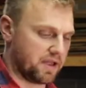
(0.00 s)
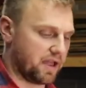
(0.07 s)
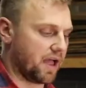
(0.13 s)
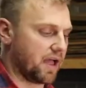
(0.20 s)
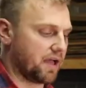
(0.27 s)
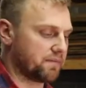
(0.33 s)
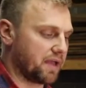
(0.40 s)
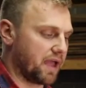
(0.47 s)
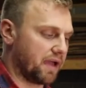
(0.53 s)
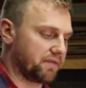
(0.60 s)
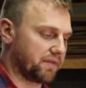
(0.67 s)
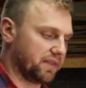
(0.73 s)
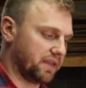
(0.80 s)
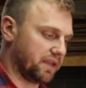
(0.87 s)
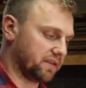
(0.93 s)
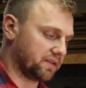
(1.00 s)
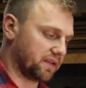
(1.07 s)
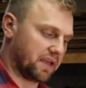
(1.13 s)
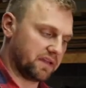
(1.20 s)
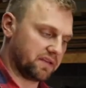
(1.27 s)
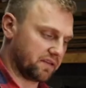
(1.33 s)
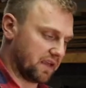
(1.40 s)
Um, having these
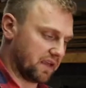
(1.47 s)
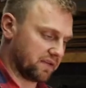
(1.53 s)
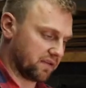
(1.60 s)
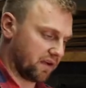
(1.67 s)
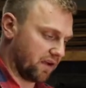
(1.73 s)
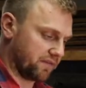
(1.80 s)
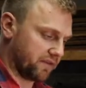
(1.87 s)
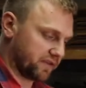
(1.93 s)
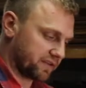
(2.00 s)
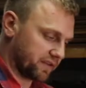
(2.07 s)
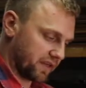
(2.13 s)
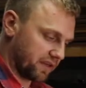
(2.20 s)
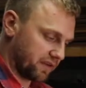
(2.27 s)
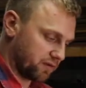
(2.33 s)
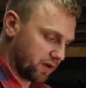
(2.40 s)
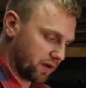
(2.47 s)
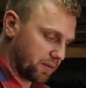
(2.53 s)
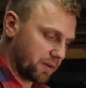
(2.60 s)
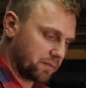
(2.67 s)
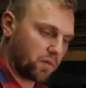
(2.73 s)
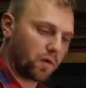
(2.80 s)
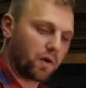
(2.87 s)
is, is obviously
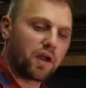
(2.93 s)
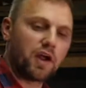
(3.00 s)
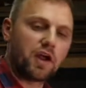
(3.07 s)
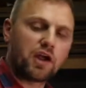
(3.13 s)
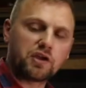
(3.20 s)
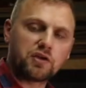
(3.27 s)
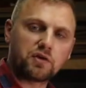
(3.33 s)
incredibly important.